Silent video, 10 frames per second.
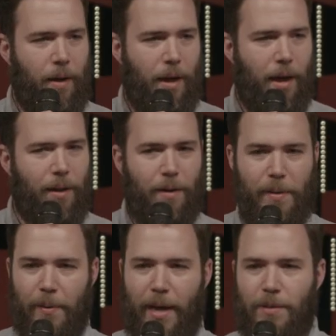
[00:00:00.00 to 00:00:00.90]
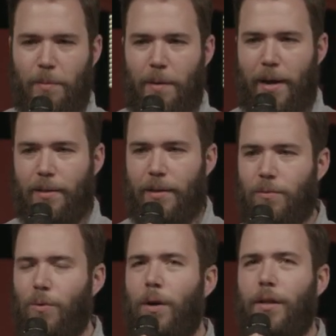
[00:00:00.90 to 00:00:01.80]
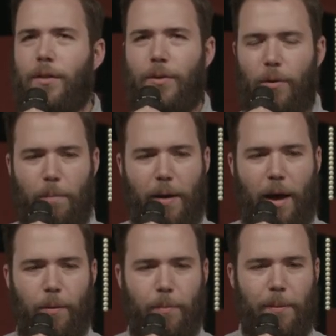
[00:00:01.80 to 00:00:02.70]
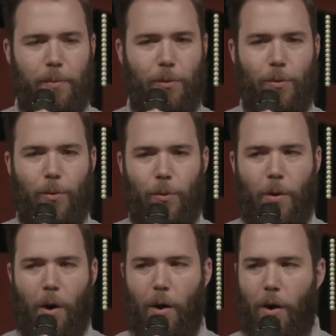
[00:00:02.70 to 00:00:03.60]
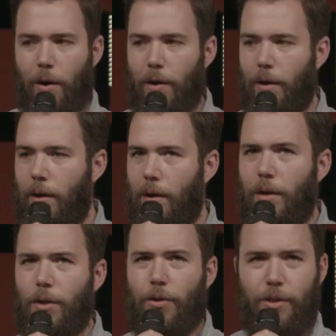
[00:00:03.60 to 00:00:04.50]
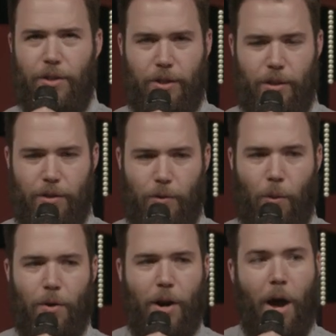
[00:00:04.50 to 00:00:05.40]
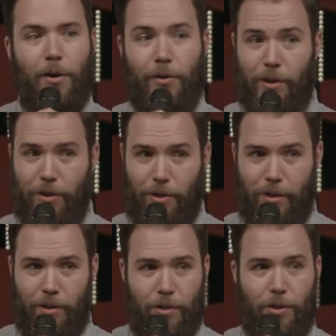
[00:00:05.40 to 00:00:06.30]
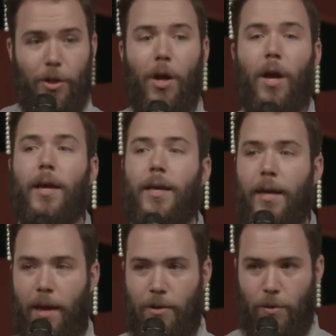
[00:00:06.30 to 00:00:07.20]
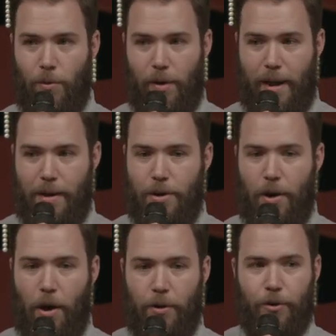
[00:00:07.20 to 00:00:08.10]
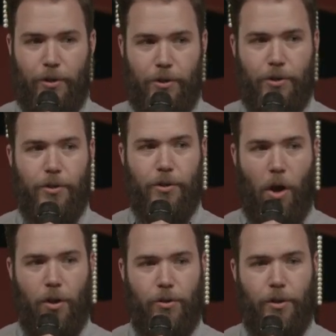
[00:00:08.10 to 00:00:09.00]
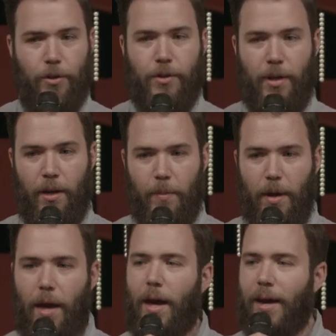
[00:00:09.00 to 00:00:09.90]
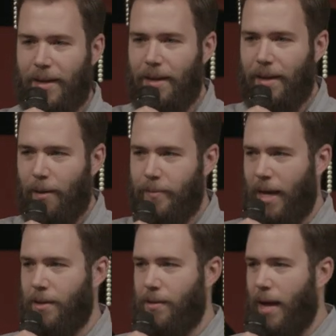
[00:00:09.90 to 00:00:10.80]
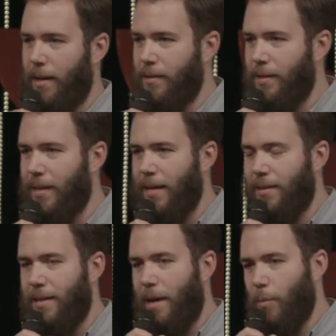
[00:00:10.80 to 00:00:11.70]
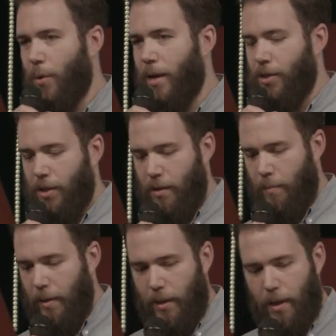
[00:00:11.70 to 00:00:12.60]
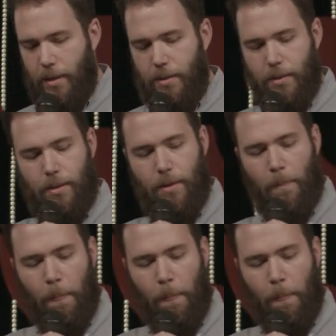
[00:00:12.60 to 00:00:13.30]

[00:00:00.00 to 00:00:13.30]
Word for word: had a lot of people ask me about this. Well, what do you do about people who are Christians or not Christians? Can you let non-Christians onto your team? Again, it comes down to that to that same question because